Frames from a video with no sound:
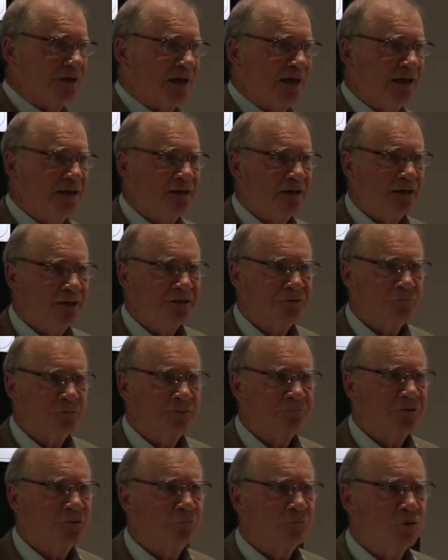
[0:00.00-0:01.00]
AI
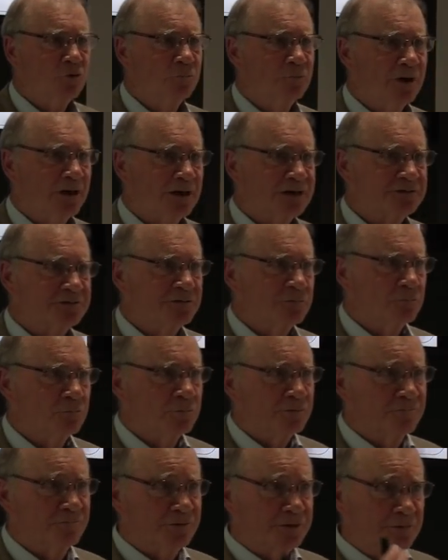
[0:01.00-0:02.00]
driven robots
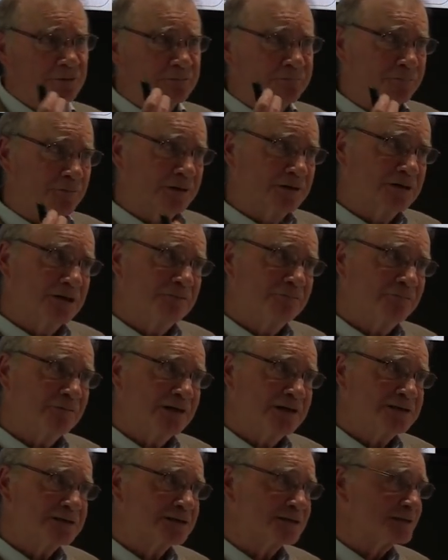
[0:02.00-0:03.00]
with very friendly
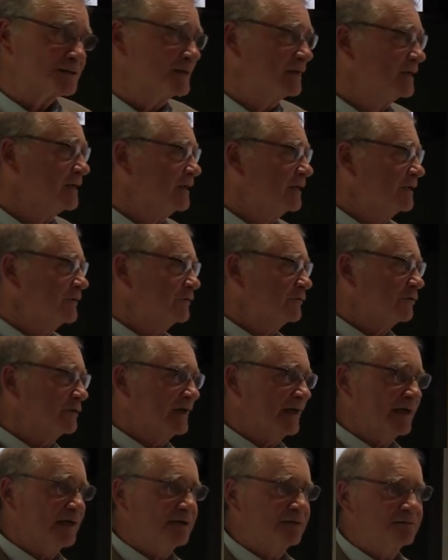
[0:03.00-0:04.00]
faces to
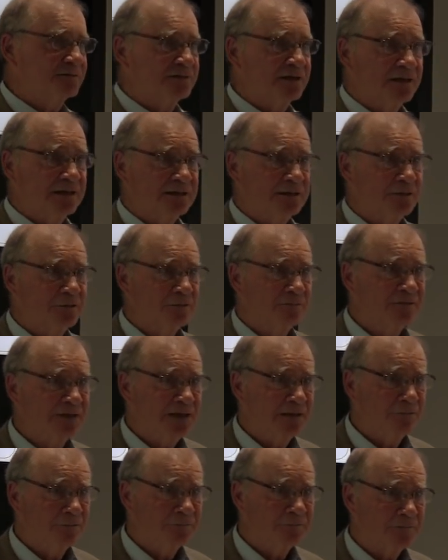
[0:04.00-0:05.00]
take care of
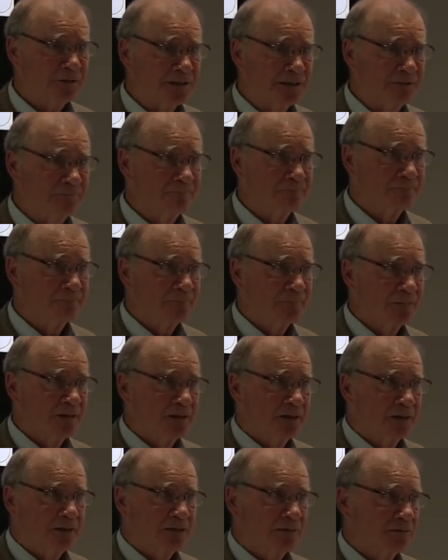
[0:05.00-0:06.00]
the elderly.
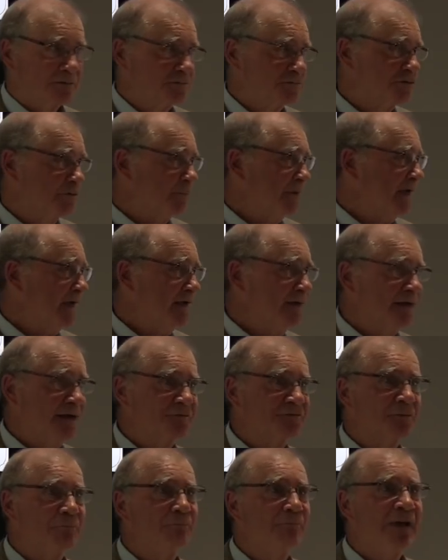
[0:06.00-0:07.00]
Japan
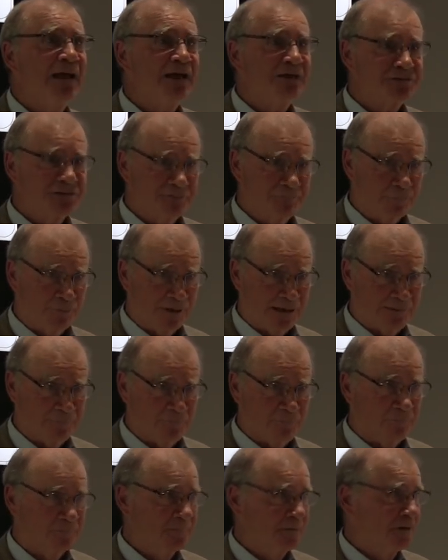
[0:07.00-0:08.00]
has a massive
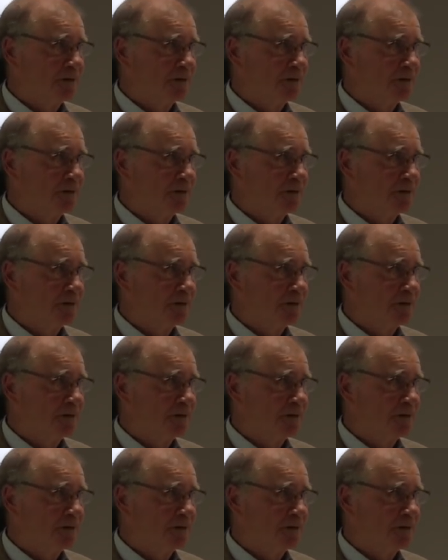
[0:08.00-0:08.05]
problem